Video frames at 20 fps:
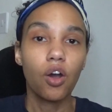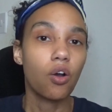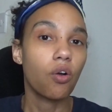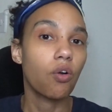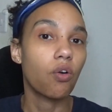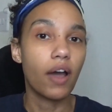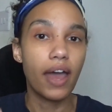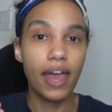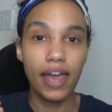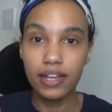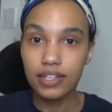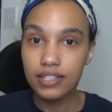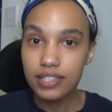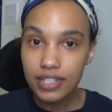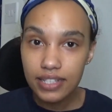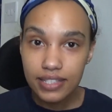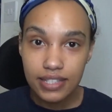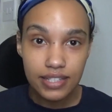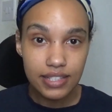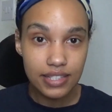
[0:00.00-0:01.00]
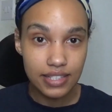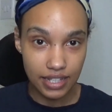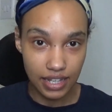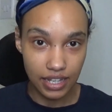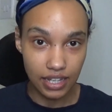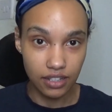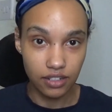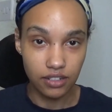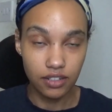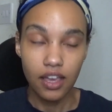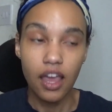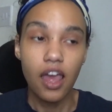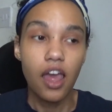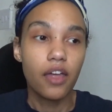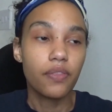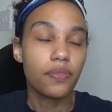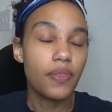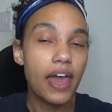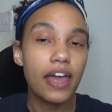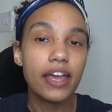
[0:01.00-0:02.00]
or exits a scene,
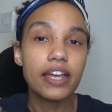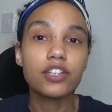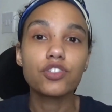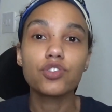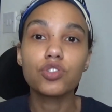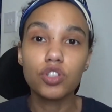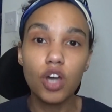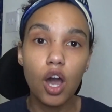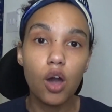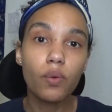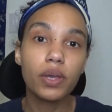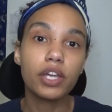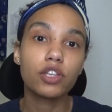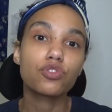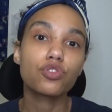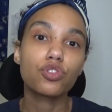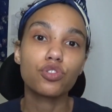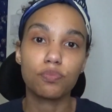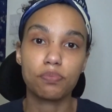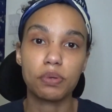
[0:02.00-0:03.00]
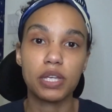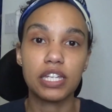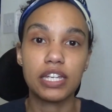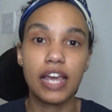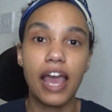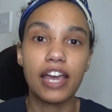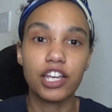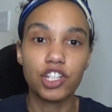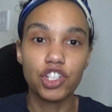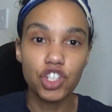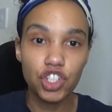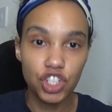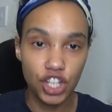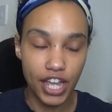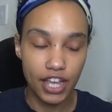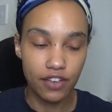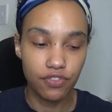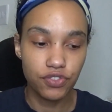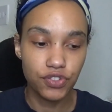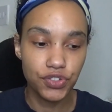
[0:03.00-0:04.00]
there is going to be a
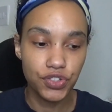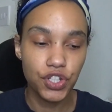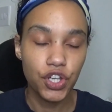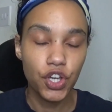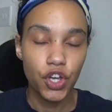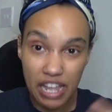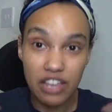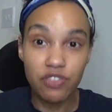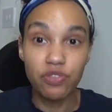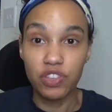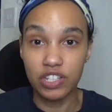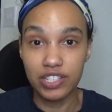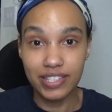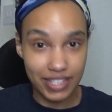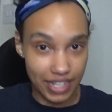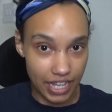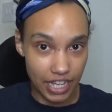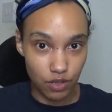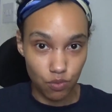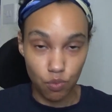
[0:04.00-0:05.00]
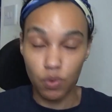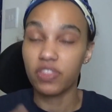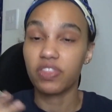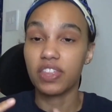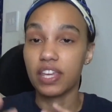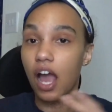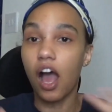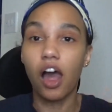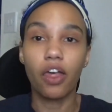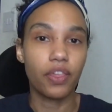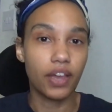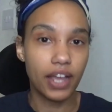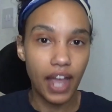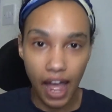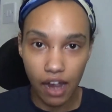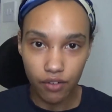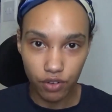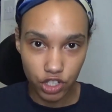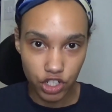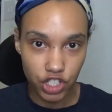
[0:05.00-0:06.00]
shift in the scene with the other
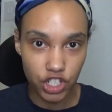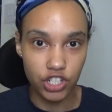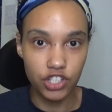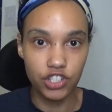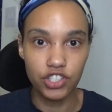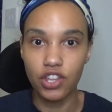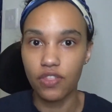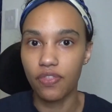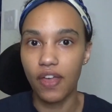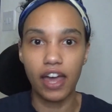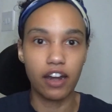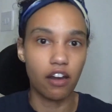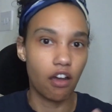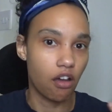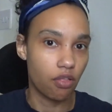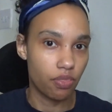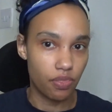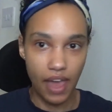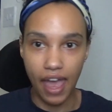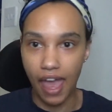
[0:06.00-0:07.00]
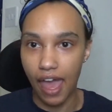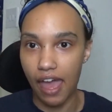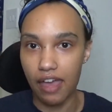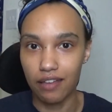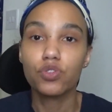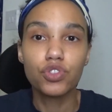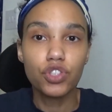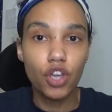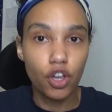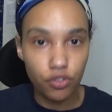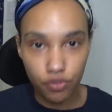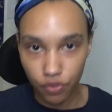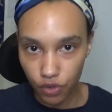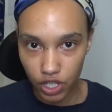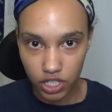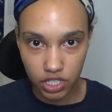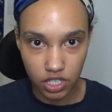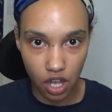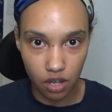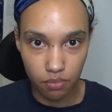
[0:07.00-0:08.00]
characters that are there. So for
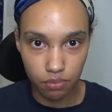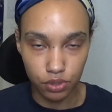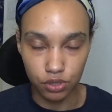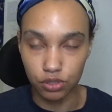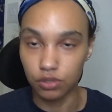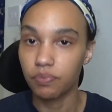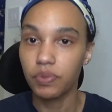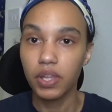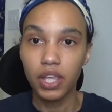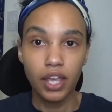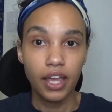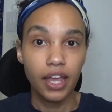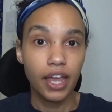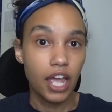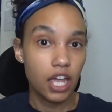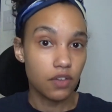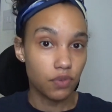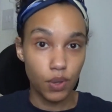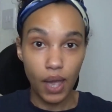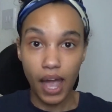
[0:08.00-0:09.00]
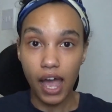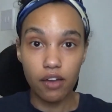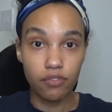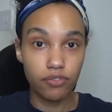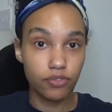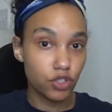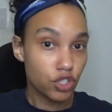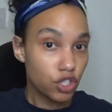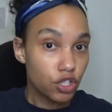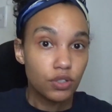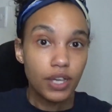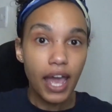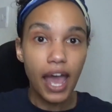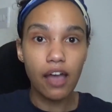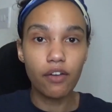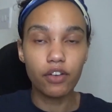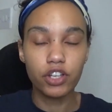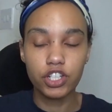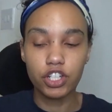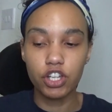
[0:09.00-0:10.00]
example, if you have two
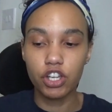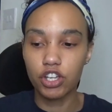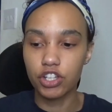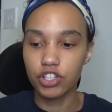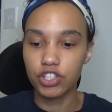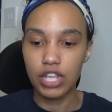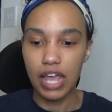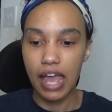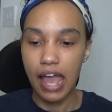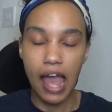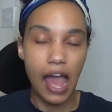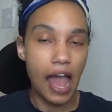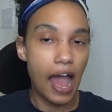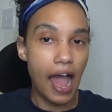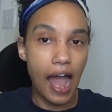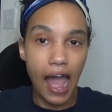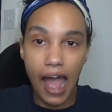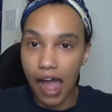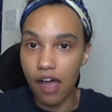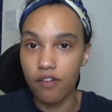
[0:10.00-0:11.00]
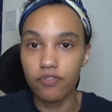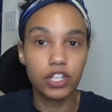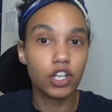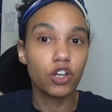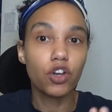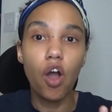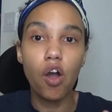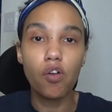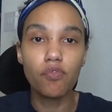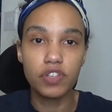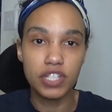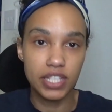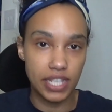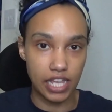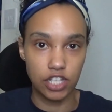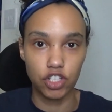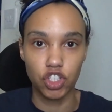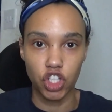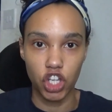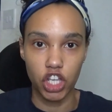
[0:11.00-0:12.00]
characters having a
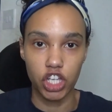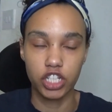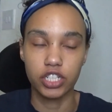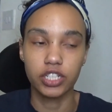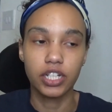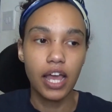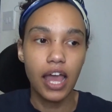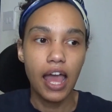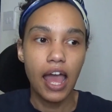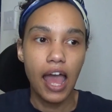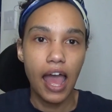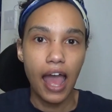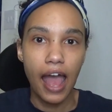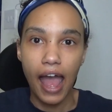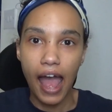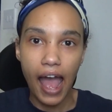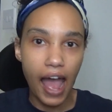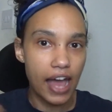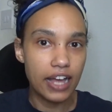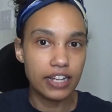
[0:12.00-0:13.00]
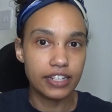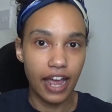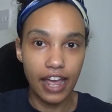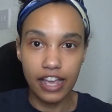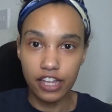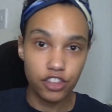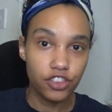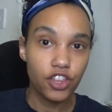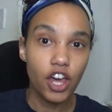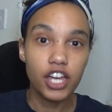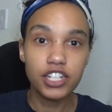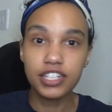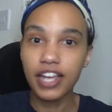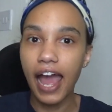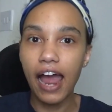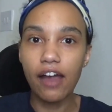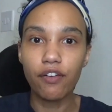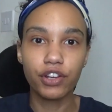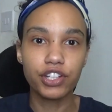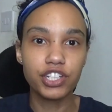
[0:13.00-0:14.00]
conversation and a third
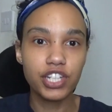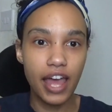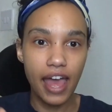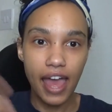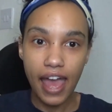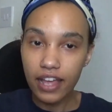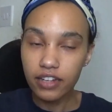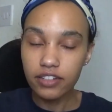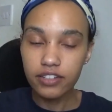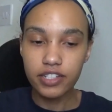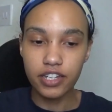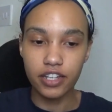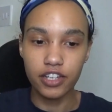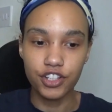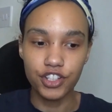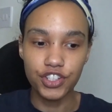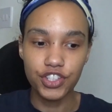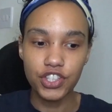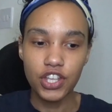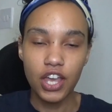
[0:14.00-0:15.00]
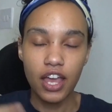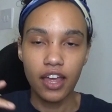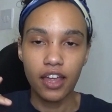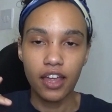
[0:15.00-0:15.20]
character enters,